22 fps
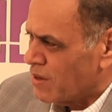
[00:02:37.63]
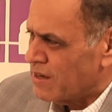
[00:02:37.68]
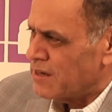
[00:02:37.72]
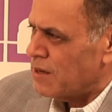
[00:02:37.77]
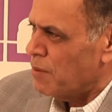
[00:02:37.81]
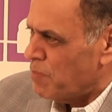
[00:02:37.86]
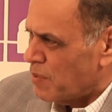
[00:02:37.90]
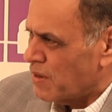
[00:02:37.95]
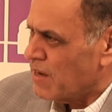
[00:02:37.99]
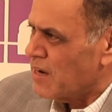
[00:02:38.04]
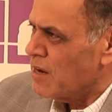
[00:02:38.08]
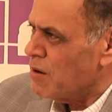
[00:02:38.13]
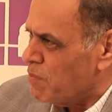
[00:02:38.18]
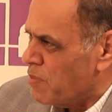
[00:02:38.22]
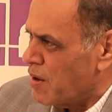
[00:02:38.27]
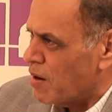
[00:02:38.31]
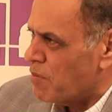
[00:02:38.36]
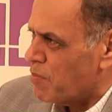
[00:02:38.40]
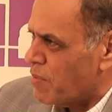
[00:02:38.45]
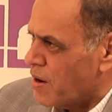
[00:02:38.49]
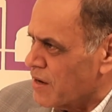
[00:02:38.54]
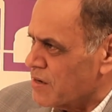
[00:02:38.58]
And typically in
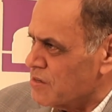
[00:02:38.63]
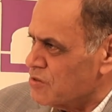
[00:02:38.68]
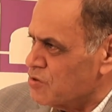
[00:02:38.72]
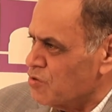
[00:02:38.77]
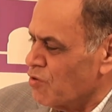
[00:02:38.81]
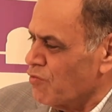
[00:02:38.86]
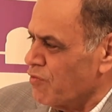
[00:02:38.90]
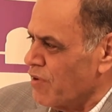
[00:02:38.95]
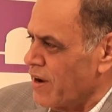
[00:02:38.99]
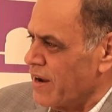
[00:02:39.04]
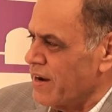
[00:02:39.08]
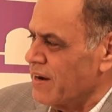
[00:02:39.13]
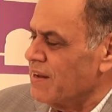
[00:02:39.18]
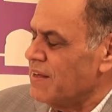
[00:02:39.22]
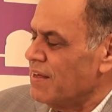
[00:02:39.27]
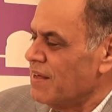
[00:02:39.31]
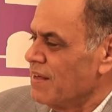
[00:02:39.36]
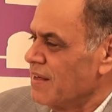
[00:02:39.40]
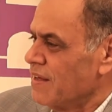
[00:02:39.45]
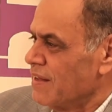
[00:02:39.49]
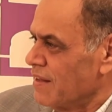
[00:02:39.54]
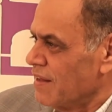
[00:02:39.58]
bear markets, you'll find,
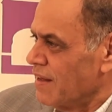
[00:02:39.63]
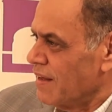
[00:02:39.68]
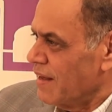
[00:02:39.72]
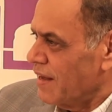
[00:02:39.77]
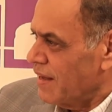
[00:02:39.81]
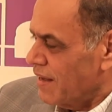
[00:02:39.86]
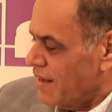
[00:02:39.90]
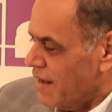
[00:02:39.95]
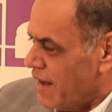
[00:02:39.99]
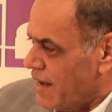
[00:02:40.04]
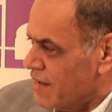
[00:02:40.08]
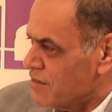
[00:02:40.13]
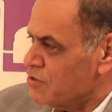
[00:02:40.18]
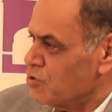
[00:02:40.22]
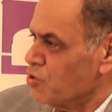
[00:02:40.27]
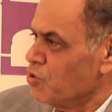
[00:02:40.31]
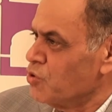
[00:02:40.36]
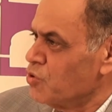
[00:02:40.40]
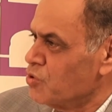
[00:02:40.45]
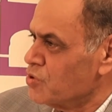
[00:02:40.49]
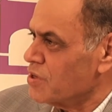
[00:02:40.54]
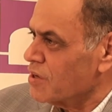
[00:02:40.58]
as
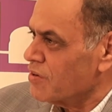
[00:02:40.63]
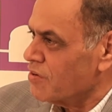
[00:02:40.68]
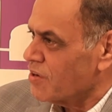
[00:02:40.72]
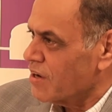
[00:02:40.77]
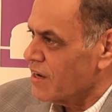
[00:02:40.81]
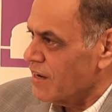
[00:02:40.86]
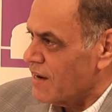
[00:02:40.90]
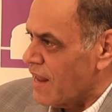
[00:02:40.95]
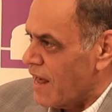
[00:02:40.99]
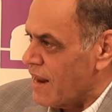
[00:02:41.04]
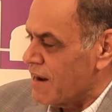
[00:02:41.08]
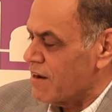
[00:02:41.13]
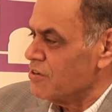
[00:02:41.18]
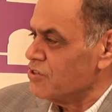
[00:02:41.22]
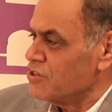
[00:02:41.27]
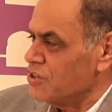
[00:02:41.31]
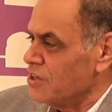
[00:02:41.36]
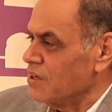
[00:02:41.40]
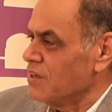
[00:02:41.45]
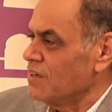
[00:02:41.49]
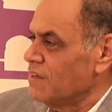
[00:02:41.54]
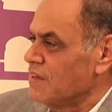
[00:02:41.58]
to use the cricket
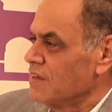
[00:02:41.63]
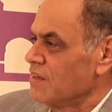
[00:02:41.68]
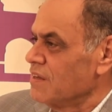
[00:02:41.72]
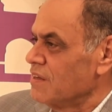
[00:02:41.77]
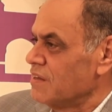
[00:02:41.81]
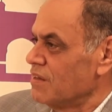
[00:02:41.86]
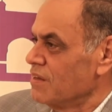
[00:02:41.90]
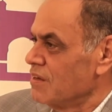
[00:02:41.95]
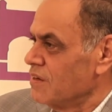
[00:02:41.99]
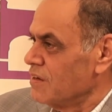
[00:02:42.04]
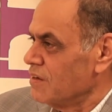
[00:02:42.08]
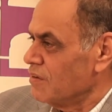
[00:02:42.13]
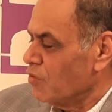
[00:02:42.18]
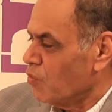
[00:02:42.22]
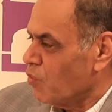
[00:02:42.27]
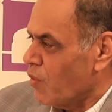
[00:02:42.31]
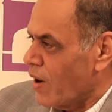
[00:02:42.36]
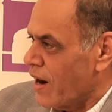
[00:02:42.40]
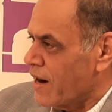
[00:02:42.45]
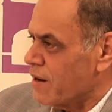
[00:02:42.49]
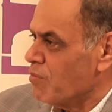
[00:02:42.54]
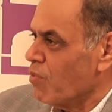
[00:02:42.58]
analogy, the
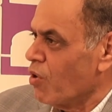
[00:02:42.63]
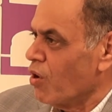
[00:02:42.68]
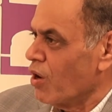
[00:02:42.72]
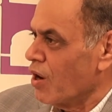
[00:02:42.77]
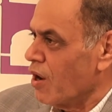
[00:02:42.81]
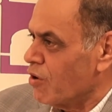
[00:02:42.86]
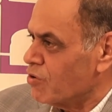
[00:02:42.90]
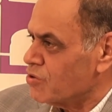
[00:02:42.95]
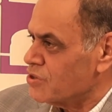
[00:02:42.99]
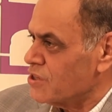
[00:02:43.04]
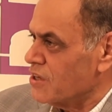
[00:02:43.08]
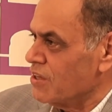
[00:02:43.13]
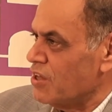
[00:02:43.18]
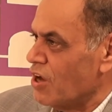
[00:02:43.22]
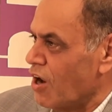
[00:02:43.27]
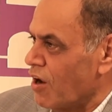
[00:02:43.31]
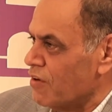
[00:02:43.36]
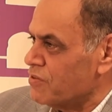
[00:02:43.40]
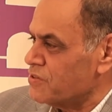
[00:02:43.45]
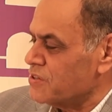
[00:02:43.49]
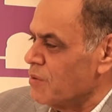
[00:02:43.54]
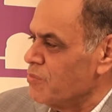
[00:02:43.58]
white ball outside the
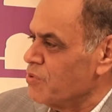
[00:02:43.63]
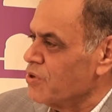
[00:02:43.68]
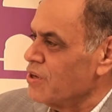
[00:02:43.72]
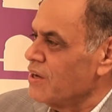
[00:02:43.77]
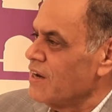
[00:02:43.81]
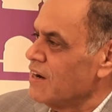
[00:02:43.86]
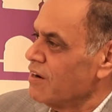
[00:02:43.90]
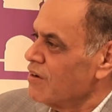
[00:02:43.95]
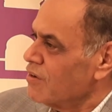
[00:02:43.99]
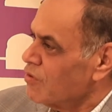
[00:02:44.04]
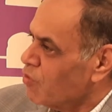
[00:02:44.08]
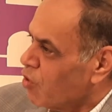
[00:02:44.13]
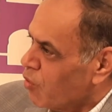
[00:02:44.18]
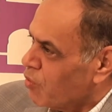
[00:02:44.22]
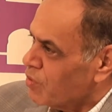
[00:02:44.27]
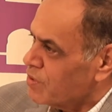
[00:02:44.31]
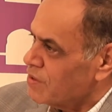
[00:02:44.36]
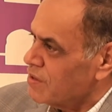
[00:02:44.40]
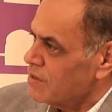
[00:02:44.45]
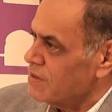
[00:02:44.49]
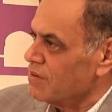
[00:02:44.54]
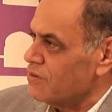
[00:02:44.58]
off stump, you can hit
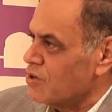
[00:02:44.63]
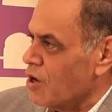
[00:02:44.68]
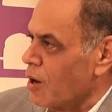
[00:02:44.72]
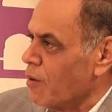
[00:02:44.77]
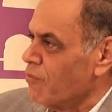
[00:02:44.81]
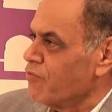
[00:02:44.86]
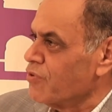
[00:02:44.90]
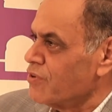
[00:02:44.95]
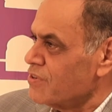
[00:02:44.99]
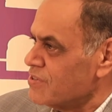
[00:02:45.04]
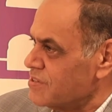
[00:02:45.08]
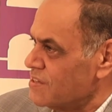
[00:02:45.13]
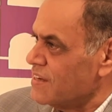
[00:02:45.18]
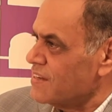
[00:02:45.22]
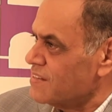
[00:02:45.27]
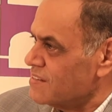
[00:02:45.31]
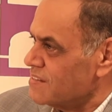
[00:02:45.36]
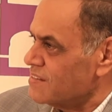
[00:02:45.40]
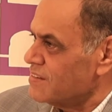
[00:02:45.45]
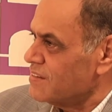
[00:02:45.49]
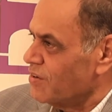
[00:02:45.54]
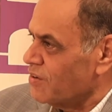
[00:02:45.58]
over the top for a
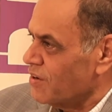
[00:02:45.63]
6,